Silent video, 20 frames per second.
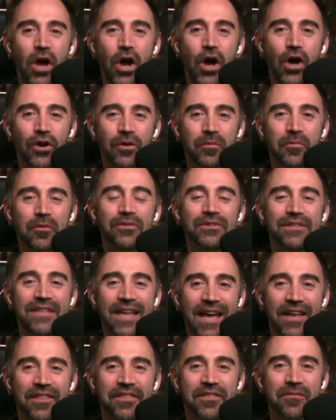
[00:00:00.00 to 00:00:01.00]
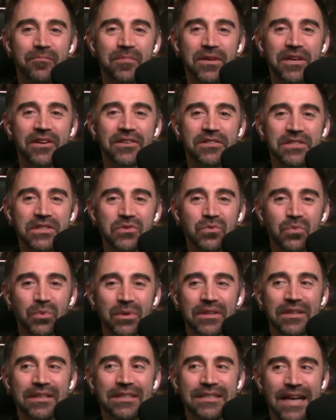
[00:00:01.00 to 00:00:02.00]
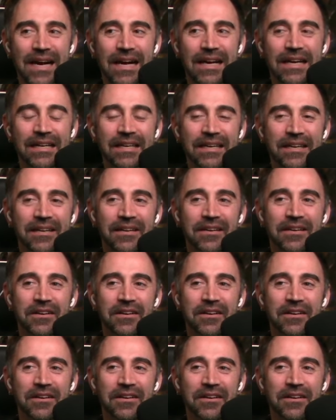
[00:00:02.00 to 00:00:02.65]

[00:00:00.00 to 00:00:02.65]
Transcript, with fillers: honorable death because he's really dying